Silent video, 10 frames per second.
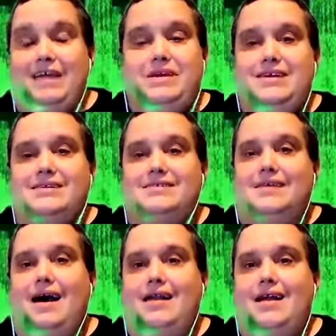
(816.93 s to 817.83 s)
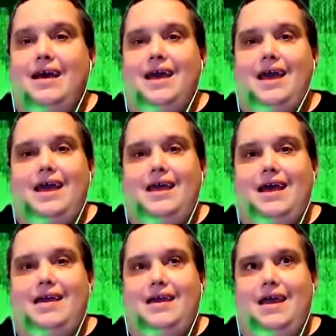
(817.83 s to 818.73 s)
He is not
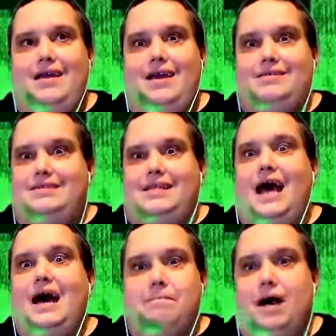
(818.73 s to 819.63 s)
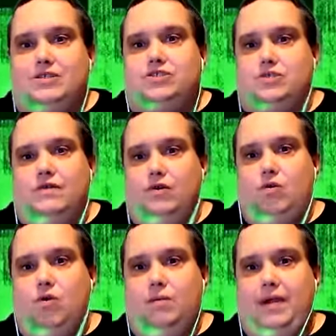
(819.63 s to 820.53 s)
a stat monster of a
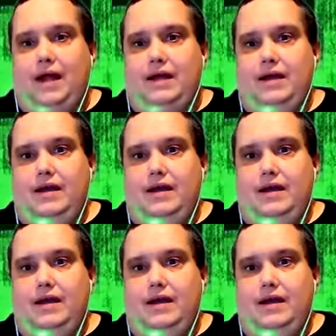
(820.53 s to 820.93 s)
quarterback.